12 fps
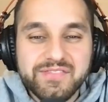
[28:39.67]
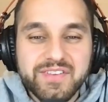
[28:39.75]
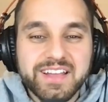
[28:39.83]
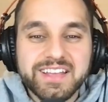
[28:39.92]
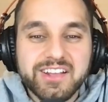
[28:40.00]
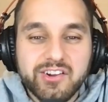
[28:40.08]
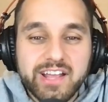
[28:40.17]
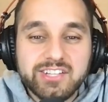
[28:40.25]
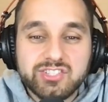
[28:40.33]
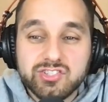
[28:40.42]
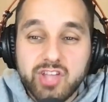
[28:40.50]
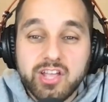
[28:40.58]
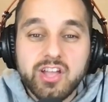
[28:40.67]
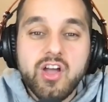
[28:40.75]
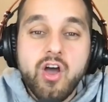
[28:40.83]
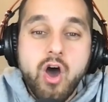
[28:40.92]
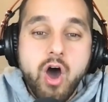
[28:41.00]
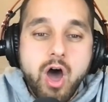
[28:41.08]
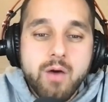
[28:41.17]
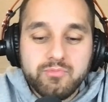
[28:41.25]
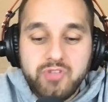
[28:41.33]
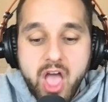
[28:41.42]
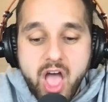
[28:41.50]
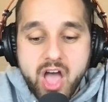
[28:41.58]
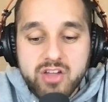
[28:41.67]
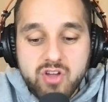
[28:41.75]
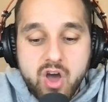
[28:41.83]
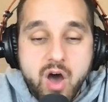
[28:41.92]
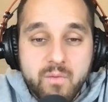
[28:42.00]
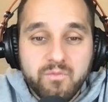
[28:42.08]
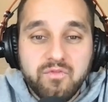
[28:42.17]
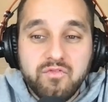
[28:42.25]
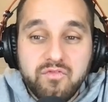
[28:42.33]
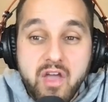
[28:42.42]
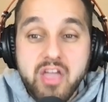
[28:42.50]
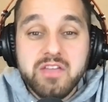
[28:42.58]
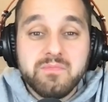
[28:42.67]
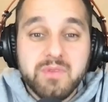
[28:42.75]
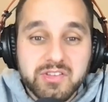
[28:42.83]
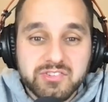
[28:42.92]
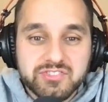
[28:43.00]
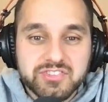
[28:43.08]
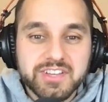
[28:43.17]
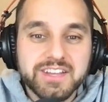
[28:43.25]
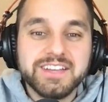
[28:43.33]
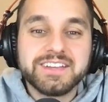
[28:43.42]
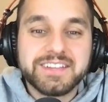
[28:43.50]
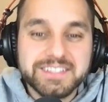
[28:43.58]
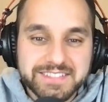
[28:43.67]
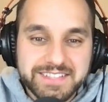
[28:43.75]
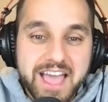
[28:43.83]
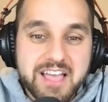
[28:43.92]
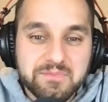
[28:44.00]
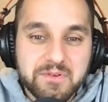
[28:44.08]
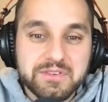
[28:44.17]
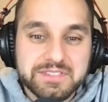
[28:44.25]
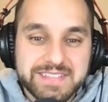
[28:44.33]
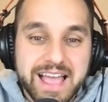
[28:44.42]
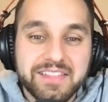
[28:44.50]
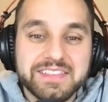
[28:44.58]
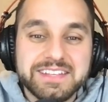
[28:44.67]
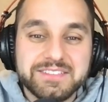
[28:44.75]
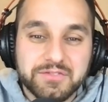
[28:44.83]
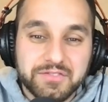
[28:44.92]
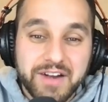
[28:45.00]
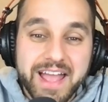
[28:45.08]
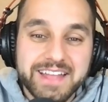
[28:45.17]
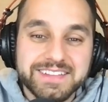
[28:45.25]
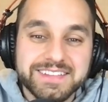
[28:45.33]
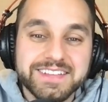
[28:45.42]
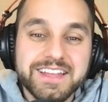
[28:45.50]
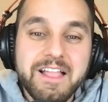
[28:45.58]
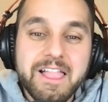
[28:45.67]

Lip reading: And they're fucking great. She's like, I'm Dad. I'm famous. Because Gaspar was telling his friend.